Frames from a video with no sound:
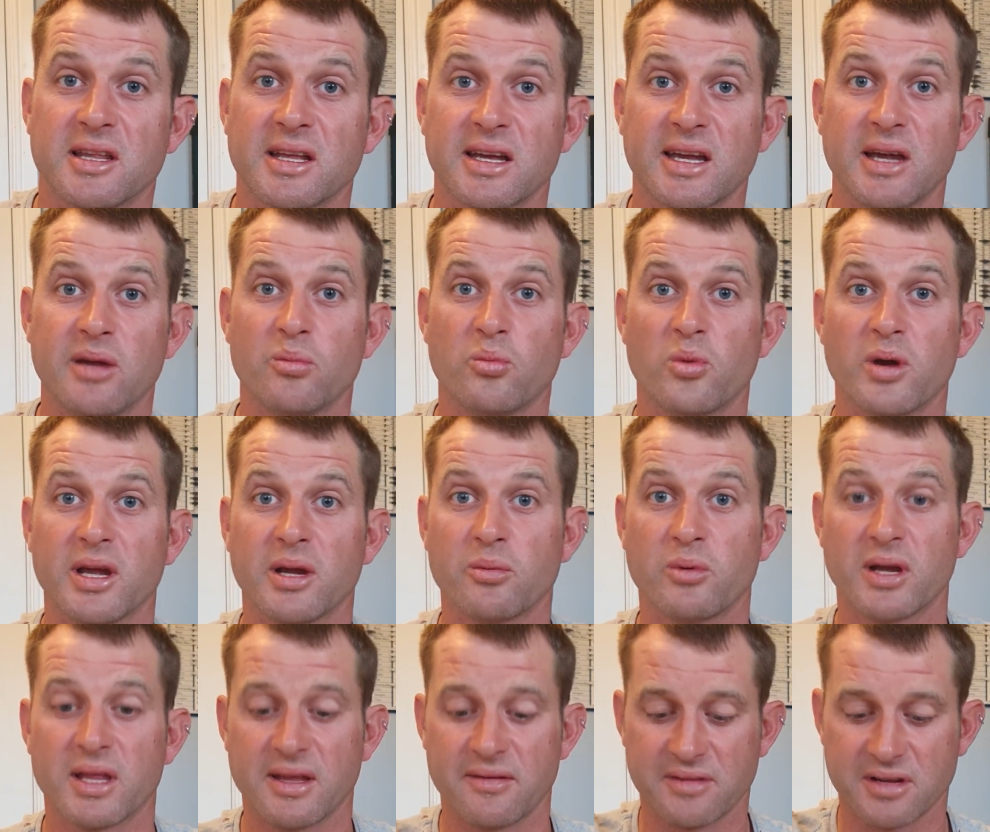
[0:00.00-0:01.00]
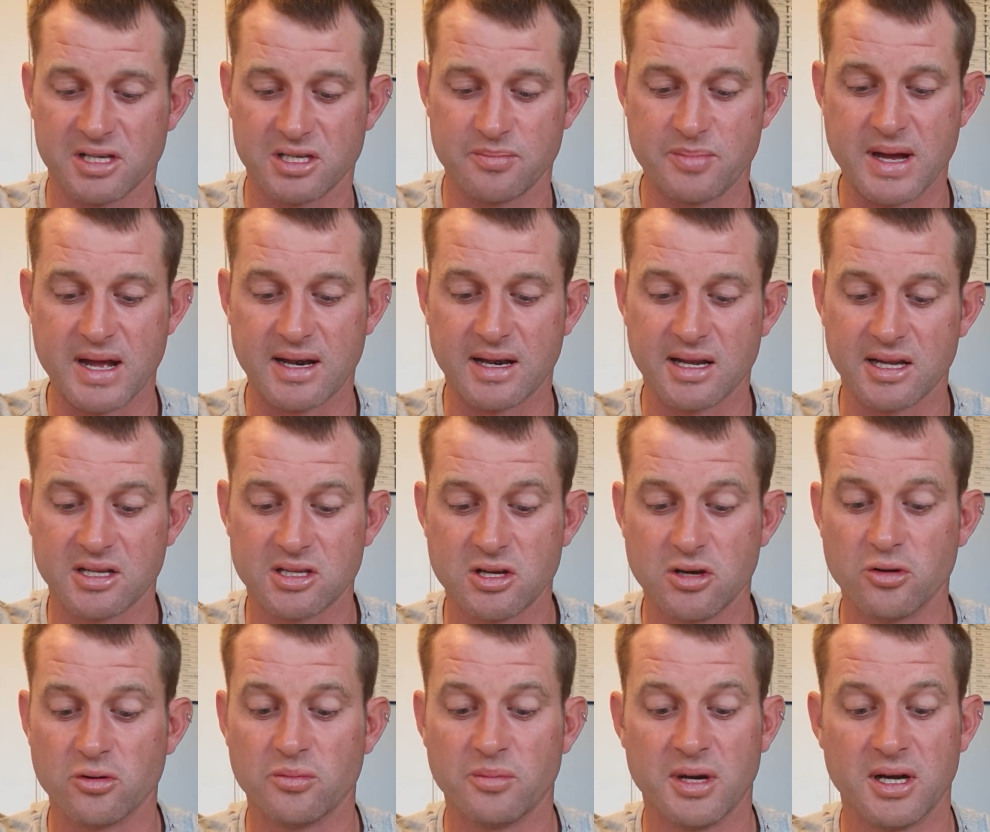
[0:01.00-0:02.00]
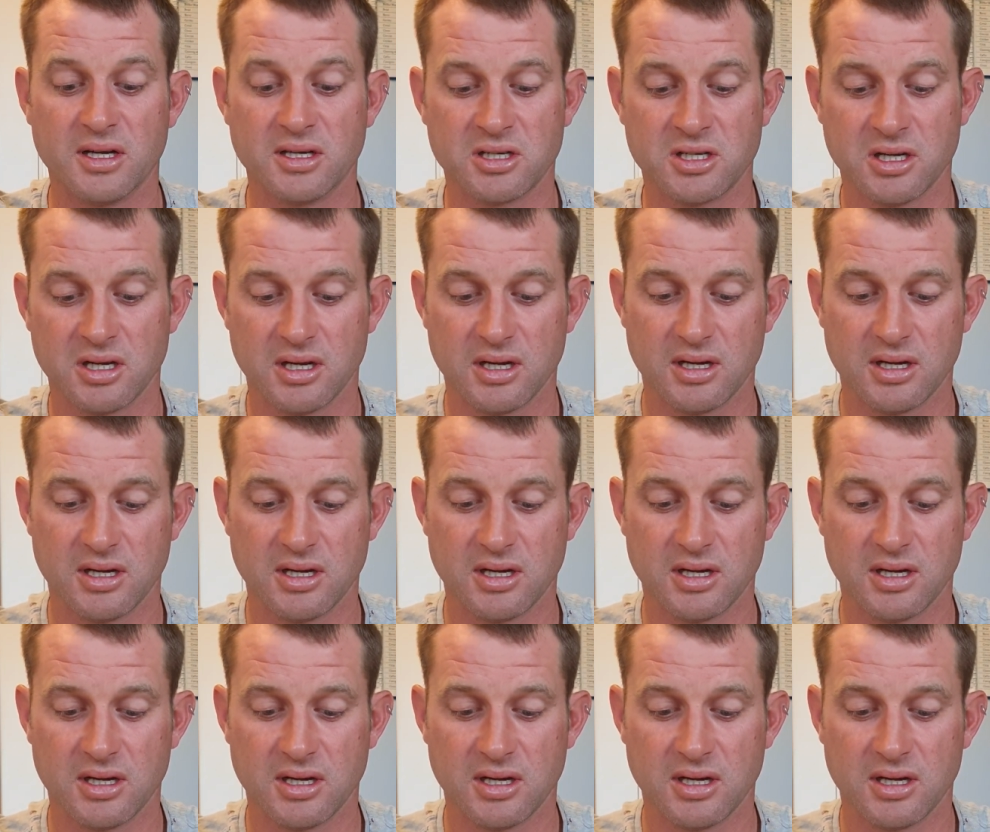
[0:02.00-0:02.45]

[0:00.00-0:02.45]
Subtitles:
They're getting weak where they've expanded too much.